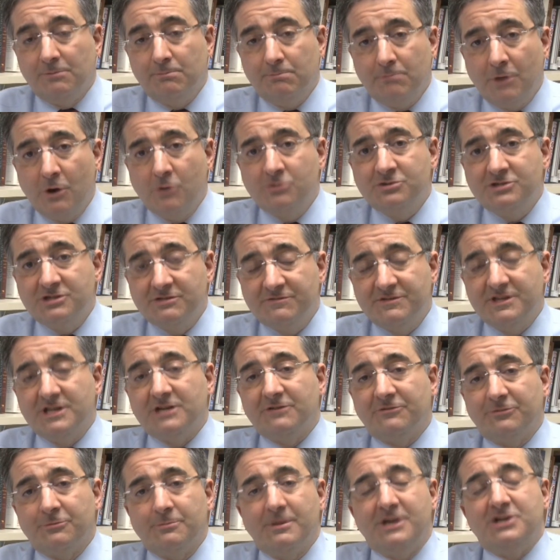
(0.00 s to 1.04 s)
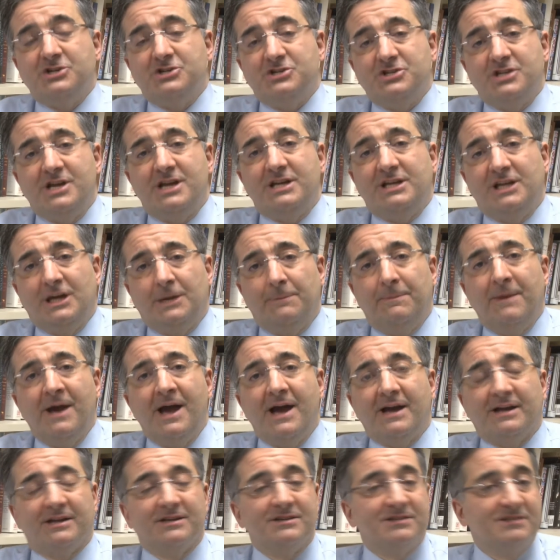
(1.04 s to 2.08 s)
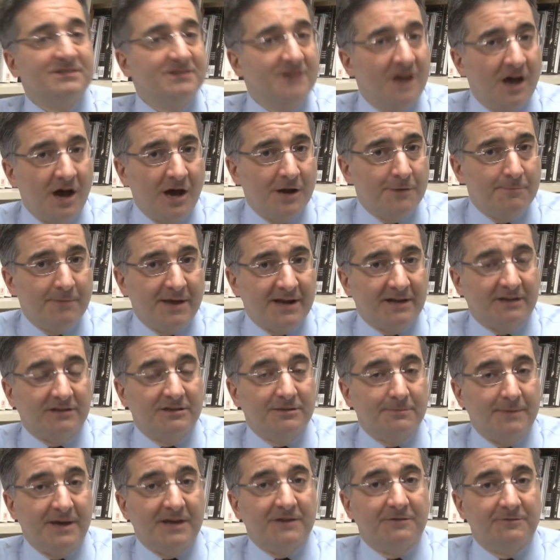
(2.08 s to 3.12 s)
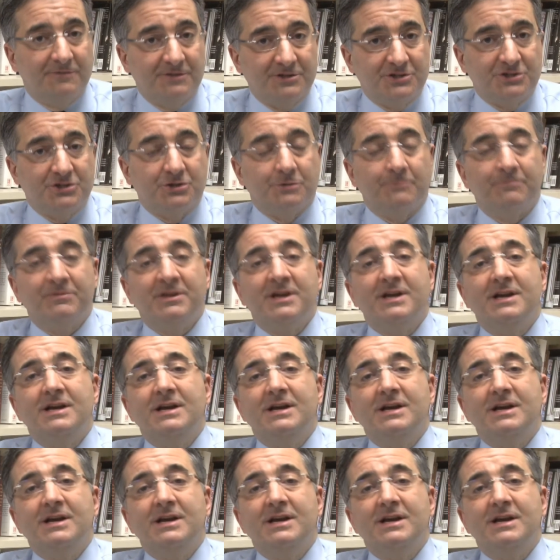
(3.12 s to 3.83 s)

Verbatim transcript: most of the information they get back is not medically beneficial.